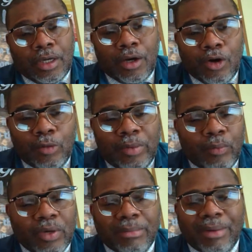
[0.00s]
You heard
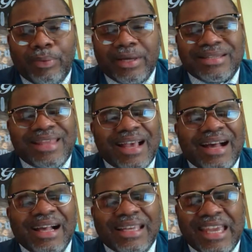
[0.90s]
me. One of my prayers that
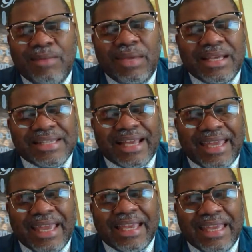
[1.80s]
God keep me because I
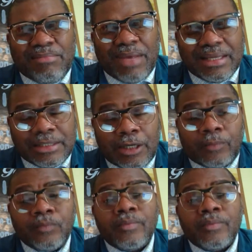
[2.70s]
can't keep myself.